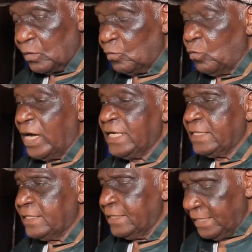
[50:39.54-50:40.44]

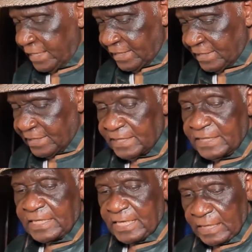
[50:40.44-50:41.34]
One day,
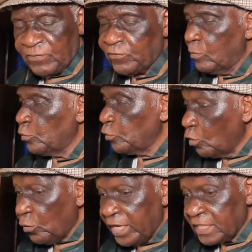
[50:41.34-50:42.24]
he came from
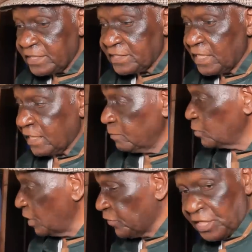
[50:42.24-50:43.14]
nowhere, just like
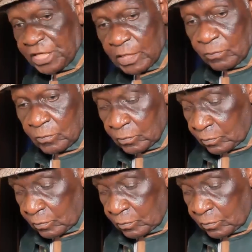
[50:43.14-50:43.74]
Museveni came.